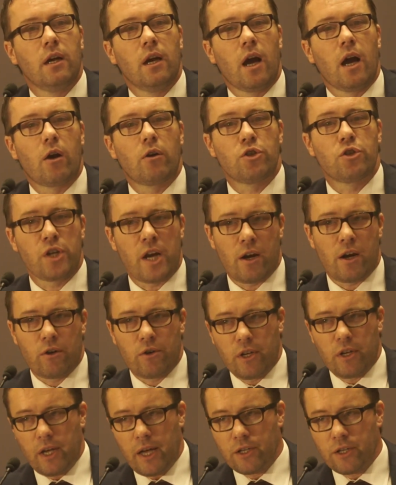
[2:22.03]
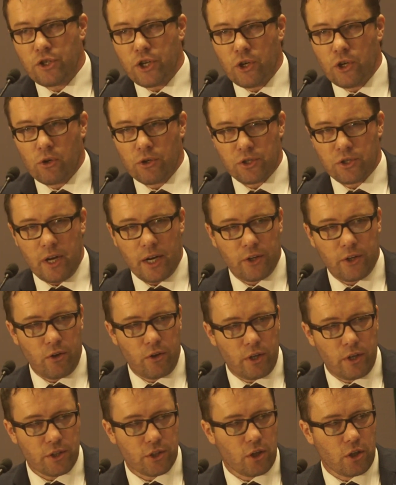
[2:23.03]
our charity NGO sector in
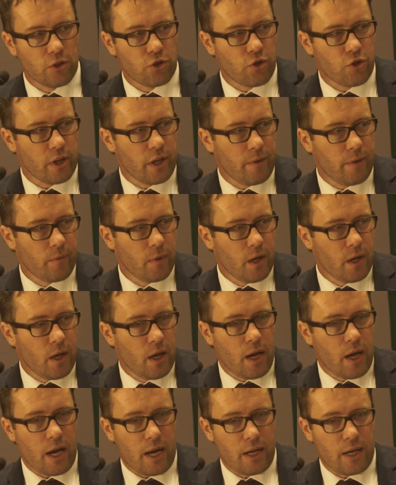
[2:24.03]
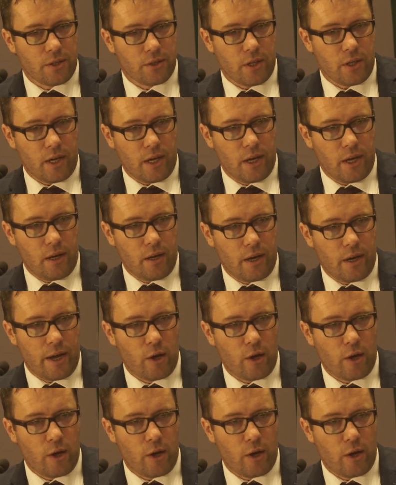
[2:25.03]
this country has a